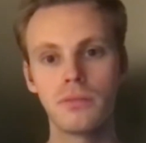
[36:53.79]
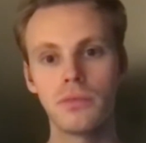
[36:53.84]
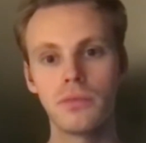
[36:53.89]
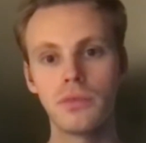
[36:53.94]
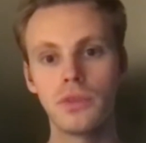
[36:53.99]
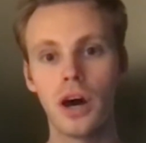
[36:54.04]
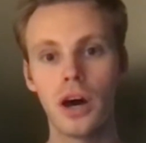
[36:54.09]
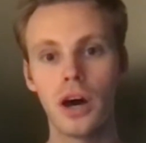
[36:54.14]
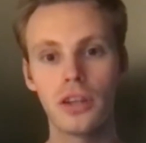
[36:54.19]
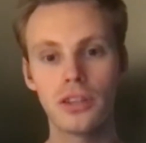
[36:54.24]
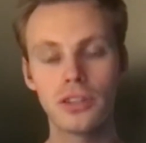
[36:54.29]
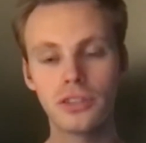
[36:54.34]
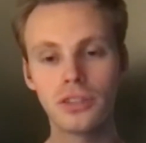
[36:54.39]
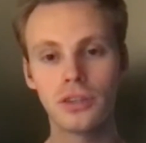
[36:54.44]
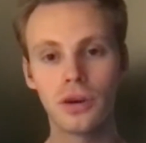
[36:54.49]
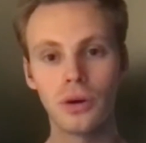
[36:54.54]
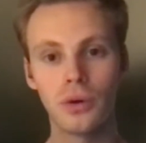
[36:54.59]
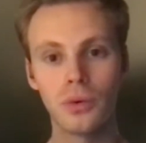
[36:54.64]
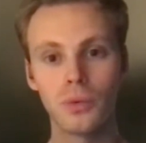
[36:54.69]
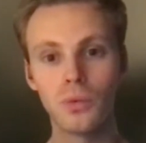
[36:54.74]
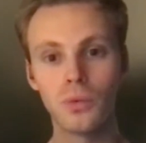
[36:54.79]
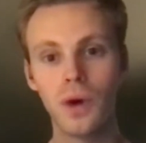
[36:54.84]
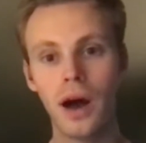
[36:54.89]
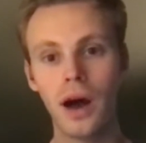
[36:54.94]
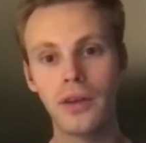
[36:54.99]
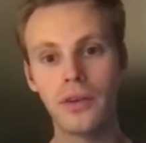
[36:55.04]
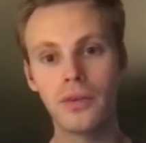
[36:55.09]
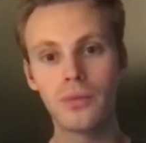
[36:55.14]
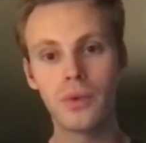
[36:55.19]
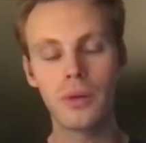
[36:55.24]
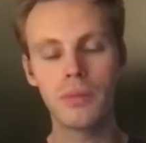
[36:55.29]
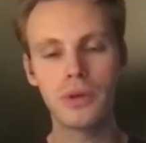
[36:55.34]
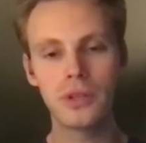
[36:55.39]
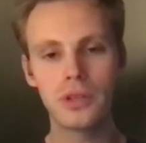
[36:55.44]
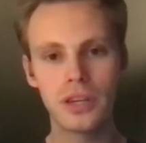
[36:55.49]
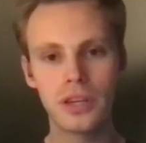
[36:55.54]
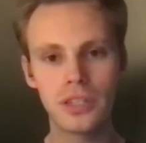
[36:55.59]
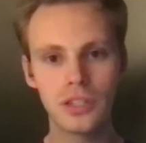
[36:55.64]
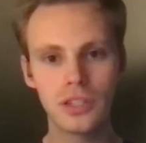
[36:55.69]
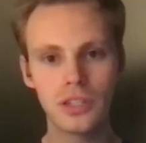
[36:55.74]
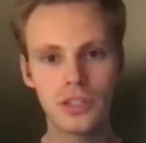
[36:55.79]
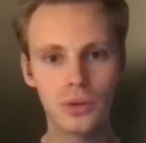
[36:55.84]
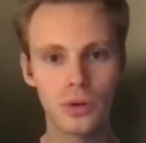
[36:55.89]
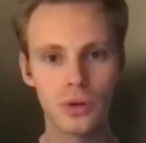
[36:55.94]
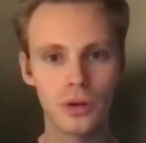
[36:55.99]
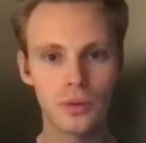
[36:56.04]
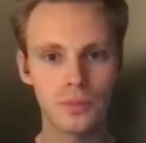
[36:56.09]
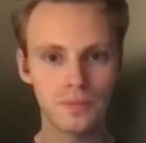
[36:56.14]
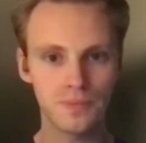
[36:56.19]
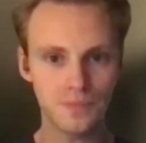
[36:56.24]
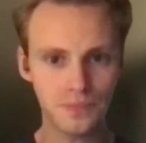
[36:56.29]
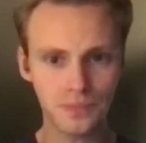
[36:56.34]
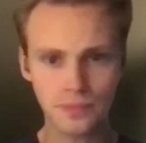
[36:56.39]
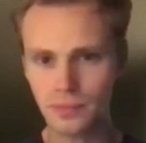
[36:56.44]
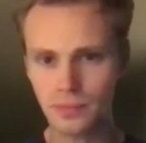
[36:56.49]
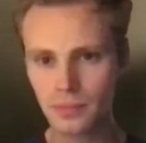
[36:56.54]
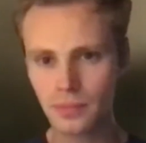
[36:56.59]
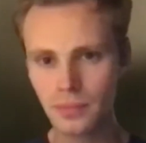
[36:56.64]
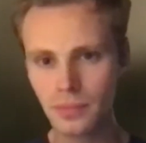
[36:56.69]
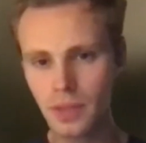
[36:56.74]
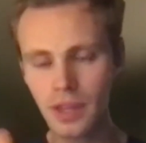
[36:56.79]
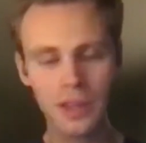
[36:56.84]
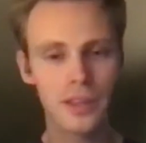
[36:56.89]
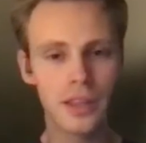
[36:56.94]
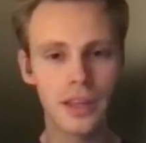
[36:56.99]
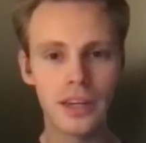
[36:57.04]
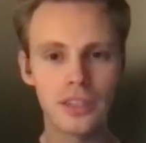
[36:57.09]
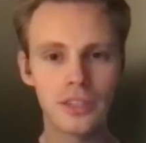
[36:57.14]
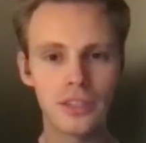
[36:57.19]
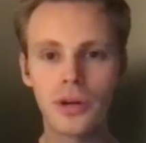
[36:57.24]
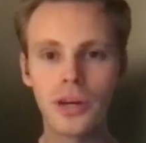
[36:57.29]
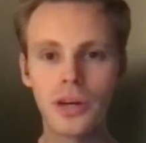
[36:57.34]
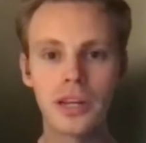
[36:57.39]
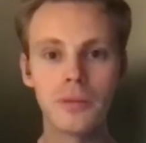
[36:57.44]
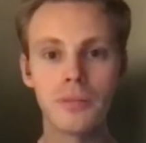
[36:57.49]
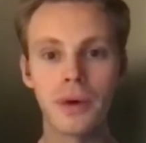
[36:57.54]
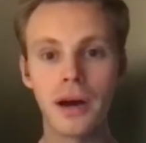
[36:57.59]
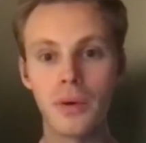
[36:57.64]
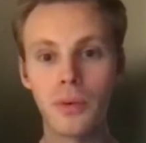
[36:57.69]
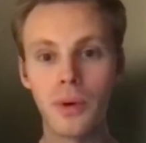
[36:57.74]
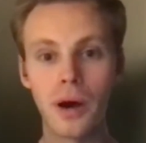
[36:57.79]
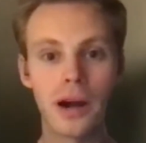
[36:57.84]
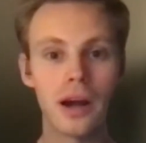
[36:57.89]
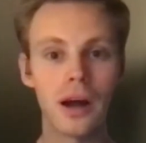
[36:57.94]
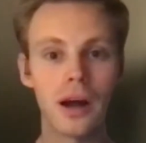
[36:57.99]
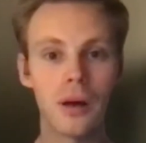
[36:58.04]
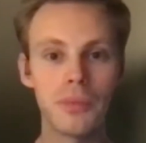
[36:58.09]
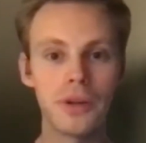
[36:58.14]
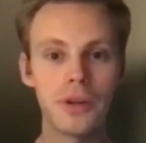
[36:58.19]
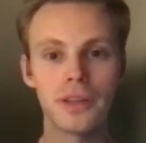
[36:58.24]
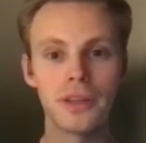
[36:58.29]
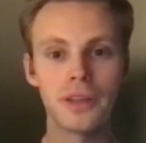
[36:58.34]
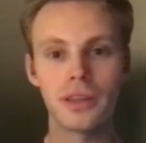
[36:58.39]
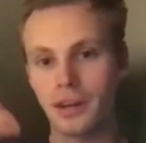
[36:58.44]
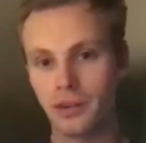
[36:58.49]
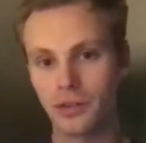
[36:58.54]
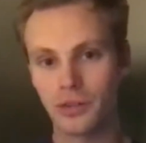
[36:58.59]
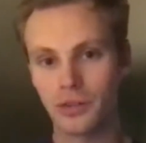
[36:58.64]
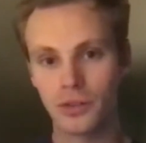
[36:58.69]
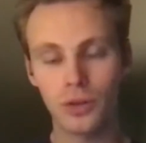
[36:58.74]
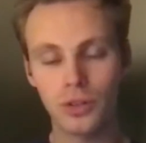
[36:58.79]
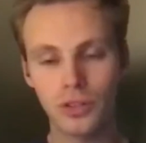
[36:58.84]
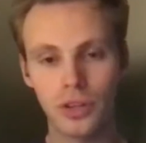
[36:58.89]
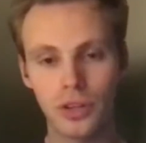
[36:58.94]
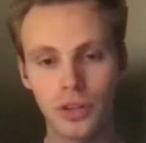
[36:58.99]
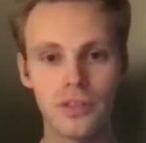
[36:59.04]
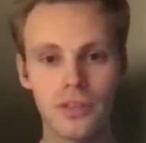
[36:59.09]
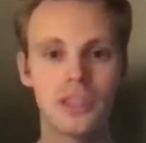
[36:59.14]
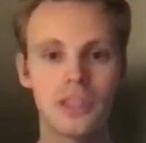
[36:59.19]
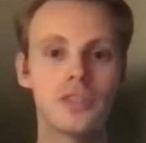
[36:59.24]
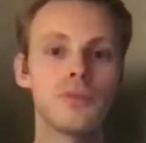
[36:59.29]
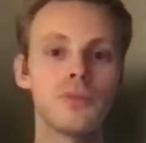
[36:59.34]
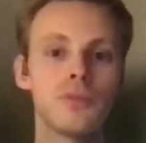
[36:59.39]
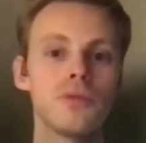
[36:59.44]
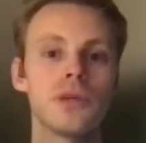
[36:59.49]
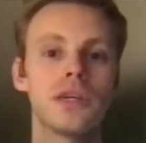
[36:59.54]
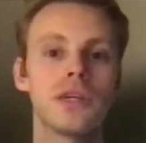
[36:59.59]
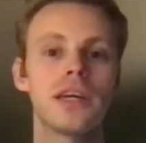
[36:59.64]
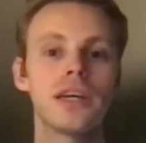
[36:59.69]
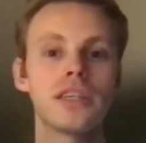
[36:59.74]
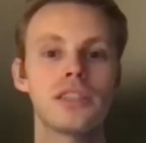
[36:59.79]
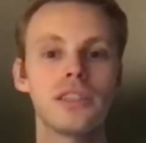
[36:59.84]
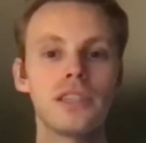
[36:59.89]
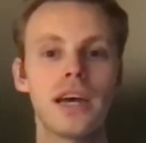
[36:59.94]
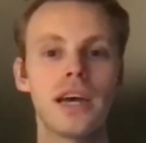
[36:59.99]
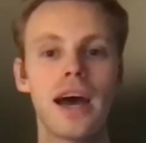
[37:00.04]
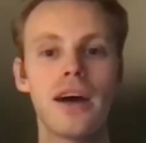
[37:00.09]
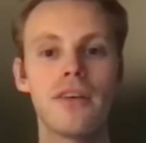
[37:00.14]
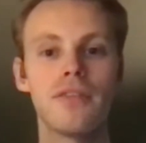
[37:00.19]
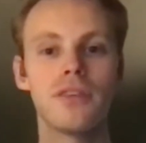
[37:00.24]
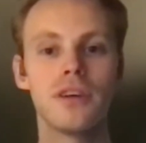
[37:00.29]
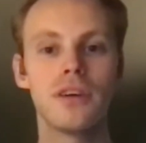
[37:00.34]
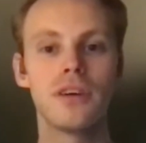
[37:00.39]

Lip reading: not one reputation score that is created by one company that controls all of this, but we can actually have